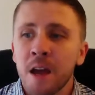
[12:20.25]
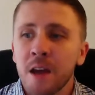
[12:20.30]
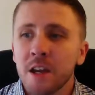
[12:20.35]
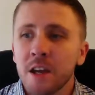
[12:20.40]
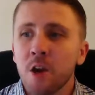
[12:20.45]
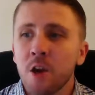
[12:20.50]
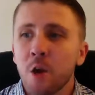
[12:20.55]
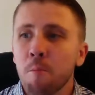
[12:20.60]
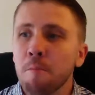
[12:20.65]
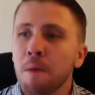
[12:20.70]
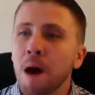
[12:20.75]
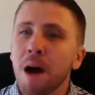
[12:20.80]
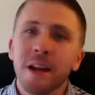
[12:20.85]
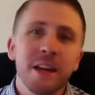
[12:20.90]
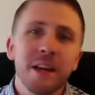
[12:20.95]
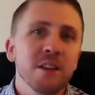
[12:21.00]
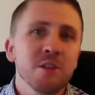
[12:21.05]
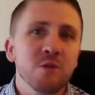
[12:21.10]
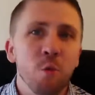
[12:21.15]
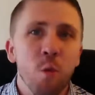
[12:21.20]
you know,
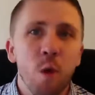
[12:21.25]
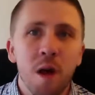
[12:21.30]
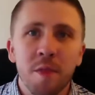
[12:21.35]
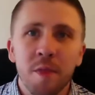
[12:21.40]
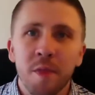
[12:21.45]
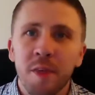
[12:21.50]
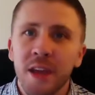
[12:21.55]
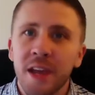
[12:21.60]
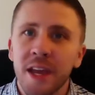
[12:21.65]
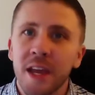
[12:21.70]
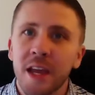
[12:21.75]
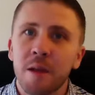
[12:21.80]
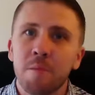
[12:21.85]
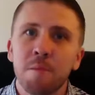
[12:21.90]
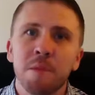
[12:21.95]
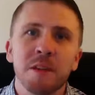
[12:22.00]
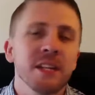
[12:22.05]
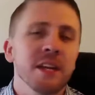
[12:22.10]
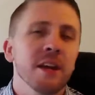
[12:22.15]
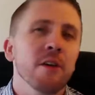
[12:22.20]
money is one thing and
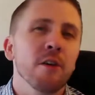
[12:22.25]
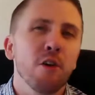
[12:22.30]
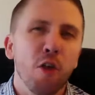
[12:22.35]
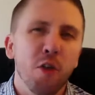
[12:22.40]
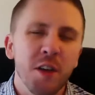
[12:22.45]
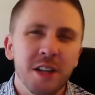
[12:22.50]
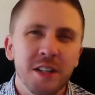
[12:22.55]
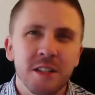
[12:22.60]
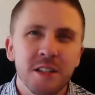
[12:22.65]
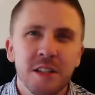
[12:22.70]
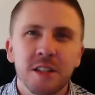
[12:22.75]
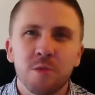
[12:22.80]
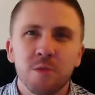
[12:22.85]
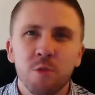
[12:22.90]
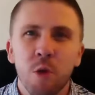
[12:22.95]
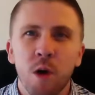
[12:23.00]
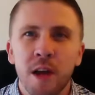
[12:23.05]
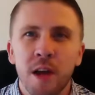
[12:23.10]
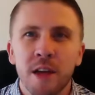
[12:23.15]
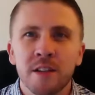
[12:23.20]
material things
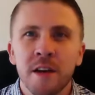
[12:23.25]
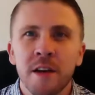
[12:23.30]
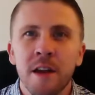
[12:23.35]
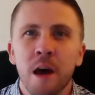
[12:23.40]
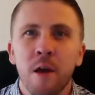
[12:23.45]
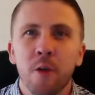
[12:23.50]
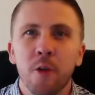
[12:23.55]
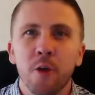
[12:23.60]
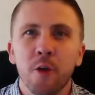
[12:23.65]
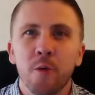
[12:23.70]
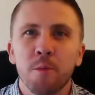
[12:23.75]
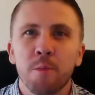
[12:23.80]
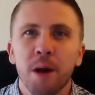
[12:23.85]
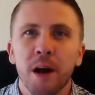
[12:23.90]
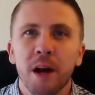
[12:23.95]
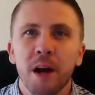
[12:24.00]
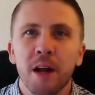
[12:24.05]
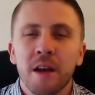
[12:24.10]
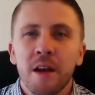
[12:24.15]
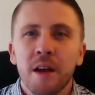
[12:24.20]
is another,
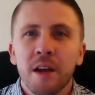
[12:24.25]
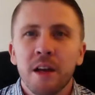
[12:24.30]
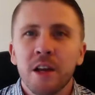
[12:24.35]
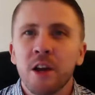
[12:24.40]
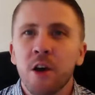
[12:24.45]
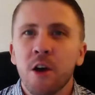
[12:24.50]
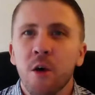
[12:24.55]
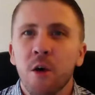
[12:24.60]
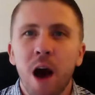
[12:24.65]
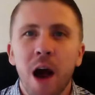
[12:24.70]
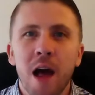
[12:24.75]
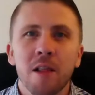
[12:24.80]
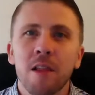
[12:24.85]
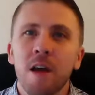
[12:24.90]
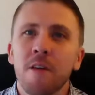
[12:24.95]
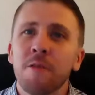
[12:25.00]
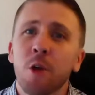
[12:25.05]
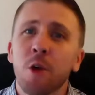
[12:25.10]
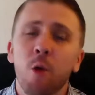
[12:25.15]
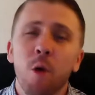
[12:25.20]
but, you know, I
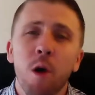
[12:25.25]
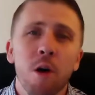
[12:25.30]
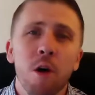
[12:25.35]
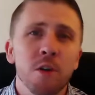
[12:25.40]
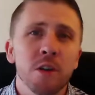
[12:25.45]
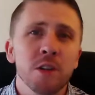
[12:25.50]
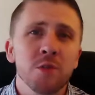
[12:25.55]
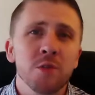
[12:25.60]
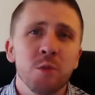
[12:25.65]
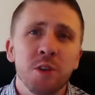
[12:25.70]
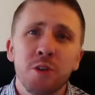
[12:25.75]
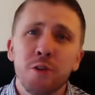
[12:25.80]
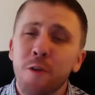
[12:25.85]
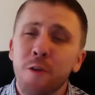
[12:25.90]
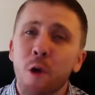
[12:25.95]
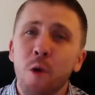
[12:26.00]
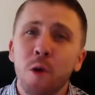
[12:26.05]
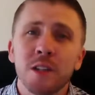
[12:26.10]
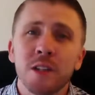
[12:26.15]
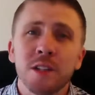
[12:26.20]
love the quote is when you
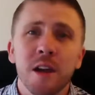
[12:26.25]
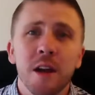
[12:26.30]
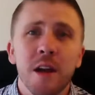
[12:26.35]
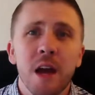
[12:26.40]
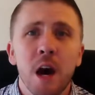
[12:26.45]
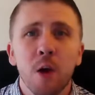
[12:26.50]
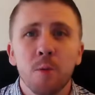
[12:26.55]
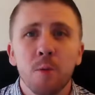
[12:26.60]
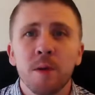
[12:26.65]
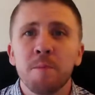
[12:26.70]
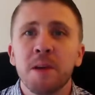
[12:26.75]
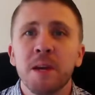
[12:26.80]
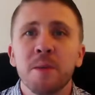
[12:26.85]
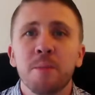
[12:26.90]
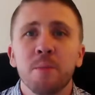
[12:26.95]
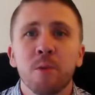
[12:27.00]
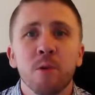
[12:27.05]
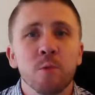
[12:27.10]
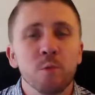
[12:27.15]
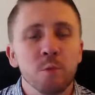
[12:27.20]
focus on helping
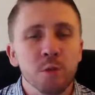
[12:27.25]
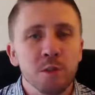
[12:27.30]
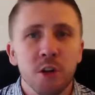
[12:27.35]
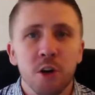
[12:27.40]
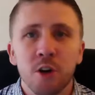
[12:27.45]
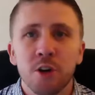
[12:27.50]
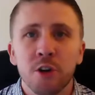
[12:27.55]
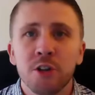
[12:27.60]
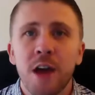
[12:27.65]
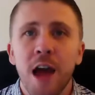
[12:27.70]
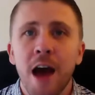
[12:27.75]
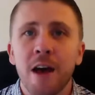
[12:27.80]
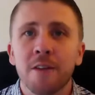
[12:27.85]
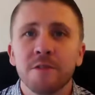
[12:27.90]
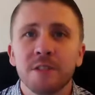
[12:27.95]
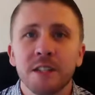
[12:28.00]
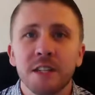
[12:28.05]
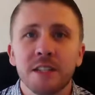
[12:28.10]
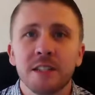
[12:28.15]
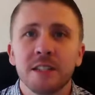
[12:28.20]
people, in return you have
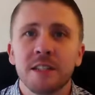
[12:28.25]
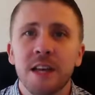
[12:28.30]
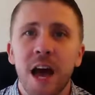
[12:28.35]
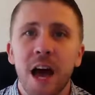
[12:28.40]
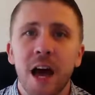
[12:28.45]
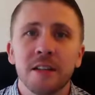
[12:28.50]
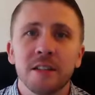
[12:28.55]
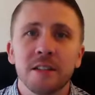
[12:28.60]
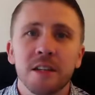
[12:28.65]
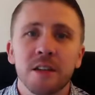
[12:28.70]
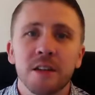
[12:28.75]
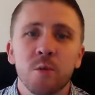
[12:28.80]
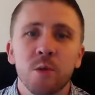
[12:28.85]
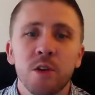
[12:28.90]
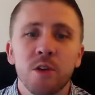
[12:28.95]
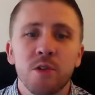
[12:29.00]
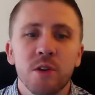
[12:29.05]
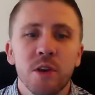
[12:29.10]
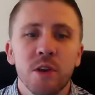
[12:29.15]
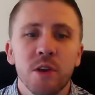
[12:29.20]
success. And when
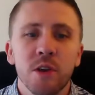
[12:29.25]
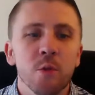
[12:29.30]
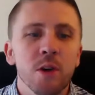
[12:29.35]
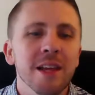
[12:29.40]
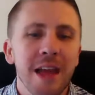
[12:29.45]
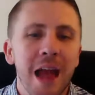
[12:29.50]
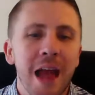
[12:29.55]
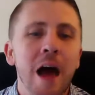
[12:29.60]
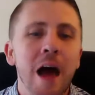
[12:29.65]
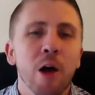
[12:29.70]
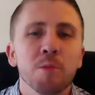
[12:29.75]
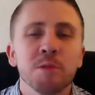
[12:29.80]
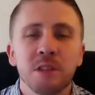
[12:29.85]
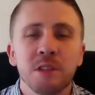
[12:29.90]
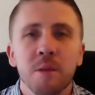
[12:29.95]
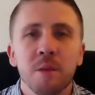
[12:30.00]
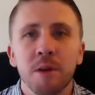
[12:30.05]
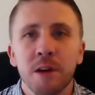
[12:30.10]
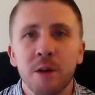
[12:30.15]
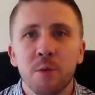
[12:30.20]
you can really help
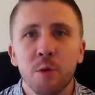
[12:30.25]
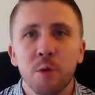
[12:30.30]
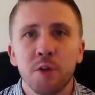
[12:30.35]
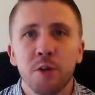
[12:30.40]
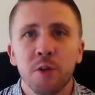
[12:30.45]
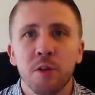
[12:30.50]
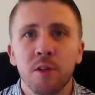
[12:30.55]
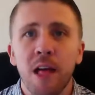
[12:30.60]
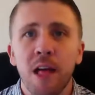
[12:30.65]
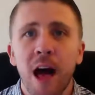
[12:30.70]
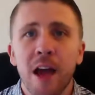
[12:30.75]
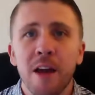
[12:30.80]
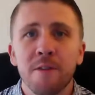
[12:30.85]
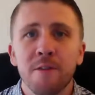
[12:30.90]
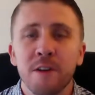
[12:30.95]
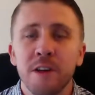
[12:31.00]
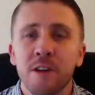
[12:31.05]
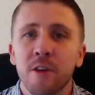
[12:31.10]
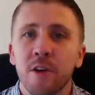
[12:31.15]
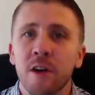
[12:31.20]
somebody with their
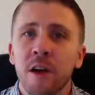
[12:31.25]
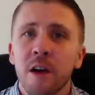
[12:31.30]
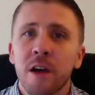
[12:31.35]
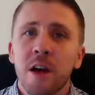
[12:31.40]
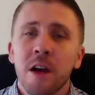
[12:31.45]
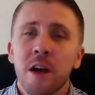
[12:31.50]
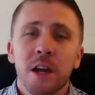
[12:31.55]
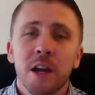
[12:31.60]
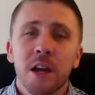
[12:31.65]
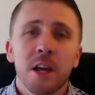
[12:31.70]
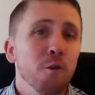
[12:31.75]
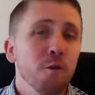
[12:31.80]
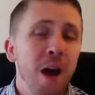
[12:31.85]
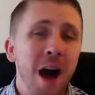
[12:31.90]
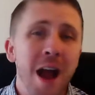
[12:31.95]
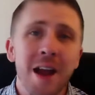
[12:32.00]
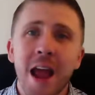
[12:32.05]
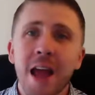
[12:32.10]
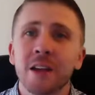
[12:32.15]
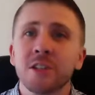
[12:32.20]
life, either, you know,
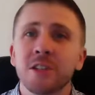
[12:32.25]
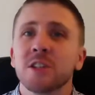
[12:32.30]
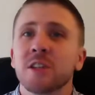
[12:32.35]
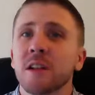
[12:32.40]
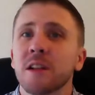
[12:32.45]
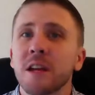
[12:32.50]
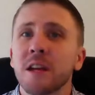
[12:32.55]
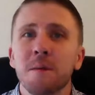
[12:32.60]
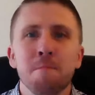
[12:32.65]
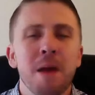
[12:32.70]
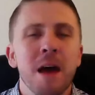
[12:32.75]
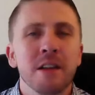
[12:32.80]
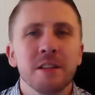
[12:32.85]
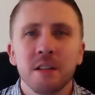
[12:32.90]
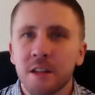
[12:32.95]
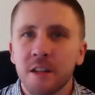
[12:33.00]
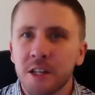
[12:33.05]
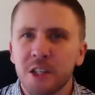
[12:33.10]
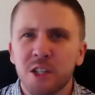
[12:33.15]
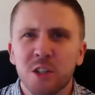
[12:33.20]
financially,
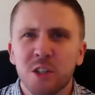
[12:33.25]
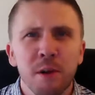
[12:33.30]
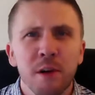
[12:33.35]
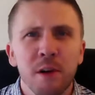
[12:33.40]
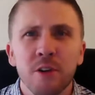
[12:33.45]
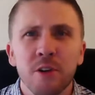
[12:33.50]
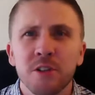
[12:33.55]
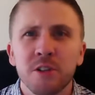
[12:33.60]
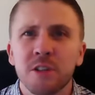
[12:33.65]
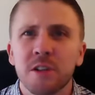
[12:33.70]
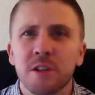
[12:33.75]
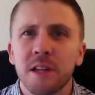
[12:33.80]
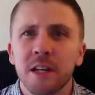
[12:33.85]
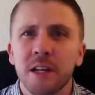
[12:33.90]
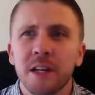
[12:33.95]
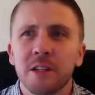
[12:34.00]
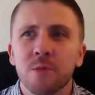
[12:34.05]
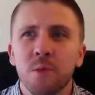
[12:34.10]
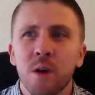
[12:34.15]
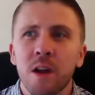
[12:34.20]
mentally,
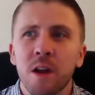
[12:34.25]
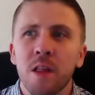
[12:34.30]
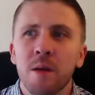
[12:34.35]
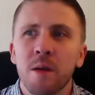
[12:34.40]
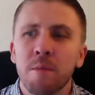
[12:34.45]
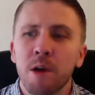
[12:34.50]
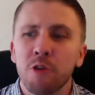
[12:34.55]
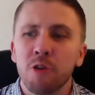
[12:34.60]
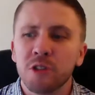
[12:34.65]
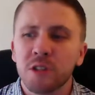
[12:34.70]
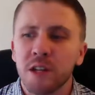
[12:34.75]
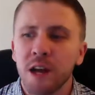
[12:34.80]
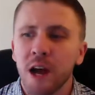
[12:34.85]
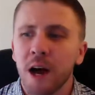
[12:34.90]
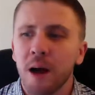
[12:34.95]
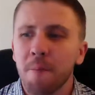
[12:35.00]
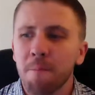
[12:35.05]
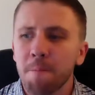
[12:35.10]
spiritually, it's one of the most